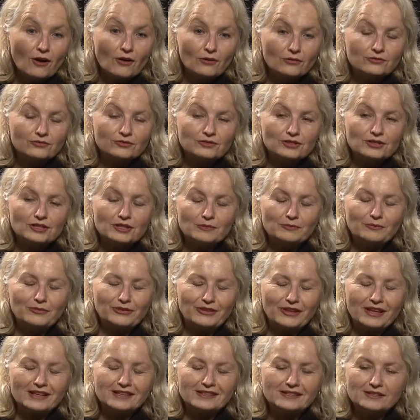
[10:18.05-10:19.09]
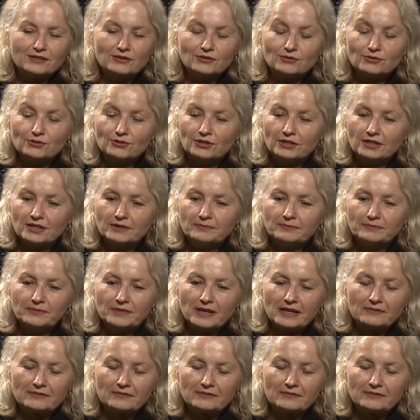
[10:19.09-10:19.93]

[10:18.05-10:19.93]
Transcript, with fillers: of cheap things usually